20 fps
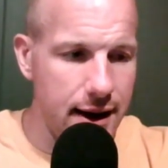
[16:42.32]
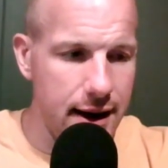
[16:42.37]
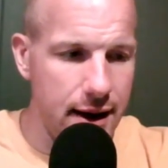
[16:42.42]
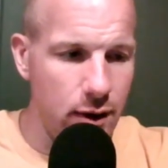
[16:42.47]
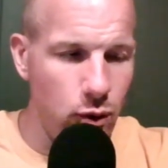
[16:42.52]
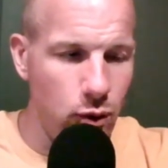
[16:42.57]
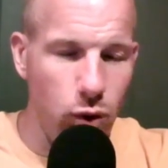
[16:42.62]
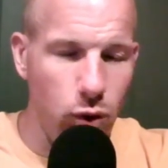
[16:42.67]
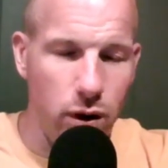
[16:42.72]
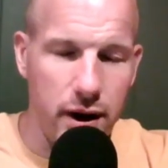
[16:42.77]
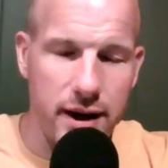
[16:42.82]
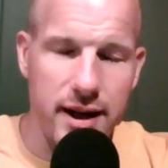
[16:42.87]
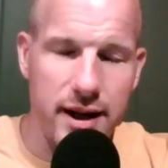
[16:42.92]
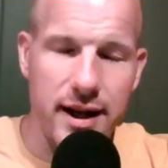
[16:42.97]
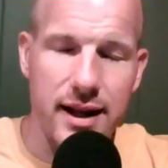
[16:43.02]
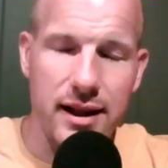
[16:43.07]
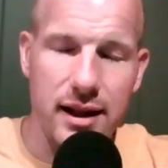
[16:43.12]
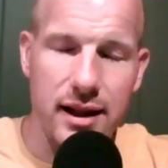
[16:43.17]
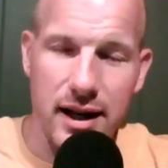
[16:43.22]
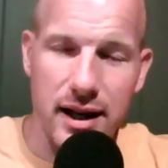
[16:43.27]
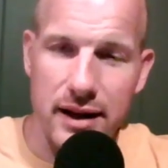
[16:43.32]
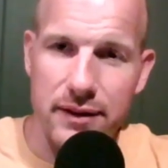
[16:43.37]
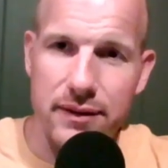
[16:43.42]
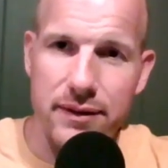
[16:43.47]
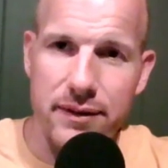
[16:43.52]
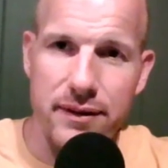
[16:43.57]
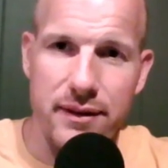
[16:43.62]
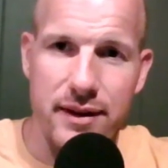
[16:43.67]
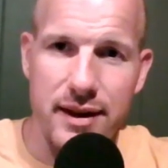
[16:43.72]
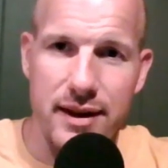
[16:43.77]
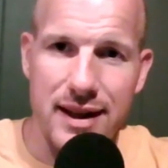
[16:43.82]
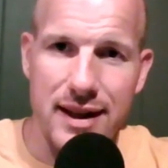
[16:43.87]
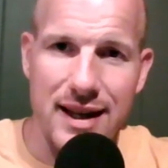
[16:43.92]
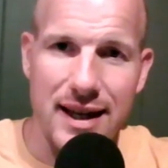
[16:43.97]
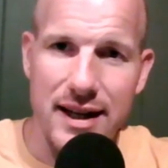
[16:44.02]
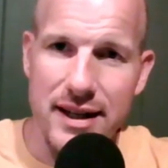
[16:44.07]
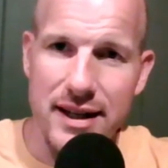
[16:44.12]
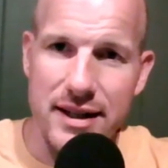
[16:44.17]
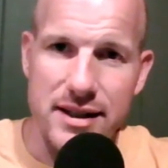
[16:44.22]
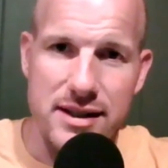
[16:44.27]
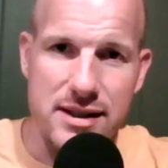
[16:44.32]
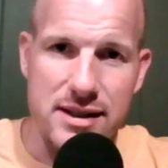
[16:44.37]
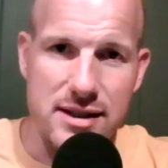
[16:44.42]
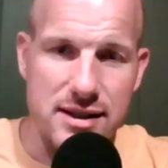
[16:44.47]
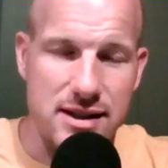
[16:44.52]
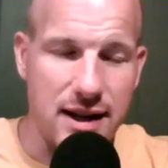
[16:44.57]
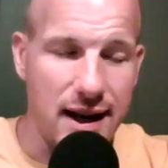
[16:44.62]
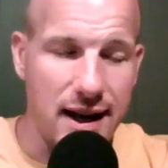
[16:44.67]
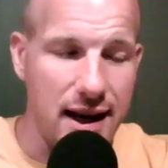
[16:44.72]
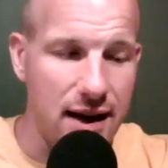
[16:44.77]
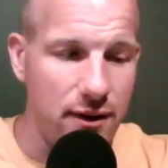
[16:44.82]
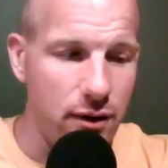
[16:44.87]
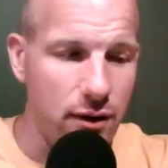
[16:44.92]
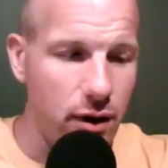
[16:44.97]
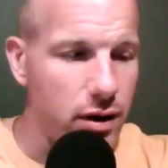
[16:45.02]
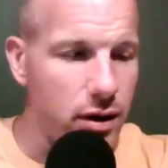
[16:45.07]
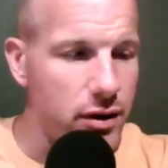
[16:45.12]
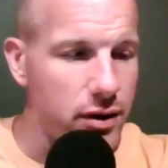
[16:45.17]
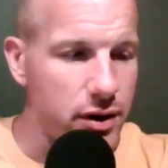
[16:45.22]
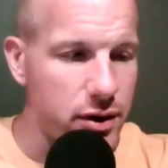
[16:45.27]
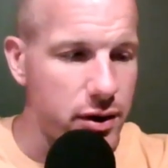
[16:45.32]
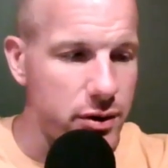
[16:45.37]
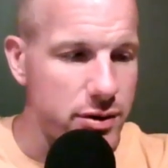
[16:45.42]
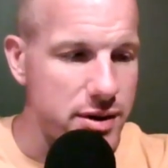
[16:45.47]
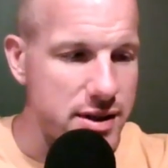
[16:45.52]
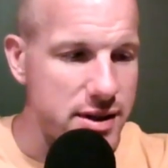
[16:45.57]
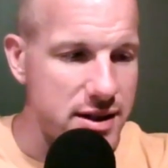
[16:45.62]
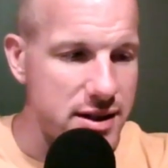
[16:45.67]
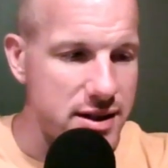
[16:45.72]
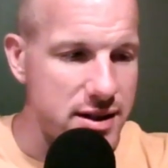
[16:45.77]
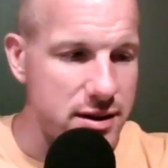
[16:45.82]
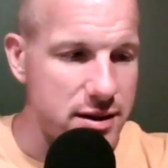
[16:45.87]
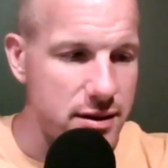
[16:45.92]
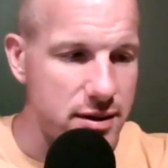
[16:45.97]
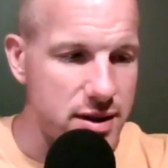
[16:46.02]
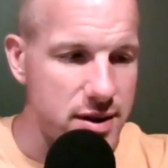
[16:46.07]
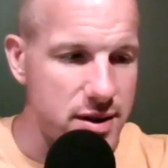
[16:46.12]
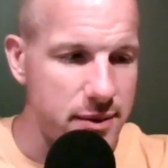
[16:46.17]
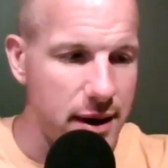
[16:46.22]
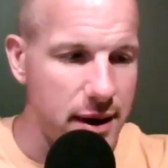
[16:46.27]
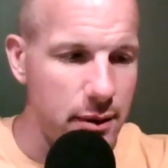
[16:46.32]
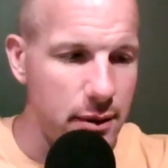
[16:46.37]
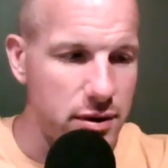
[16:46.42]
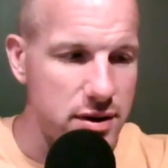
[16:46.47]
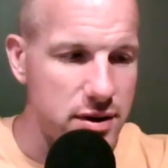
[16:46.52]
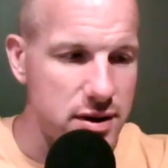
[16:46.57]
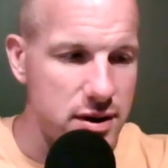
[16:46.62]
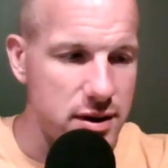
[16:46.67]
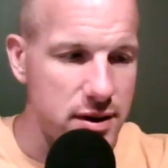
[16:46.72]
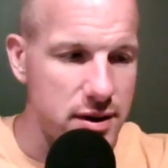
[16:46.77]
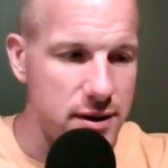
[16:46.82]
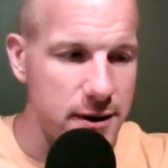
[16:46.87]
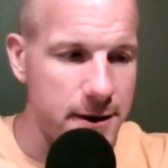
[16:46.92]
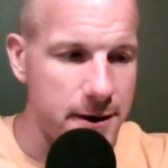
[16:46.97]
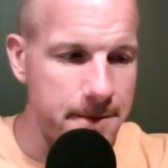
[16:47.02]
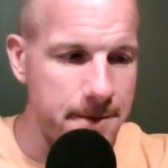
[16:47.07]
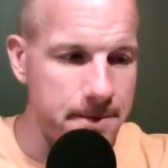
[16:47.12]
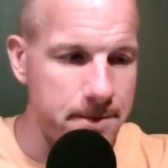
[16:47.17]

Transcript: what a life that is to have all of those and to be able to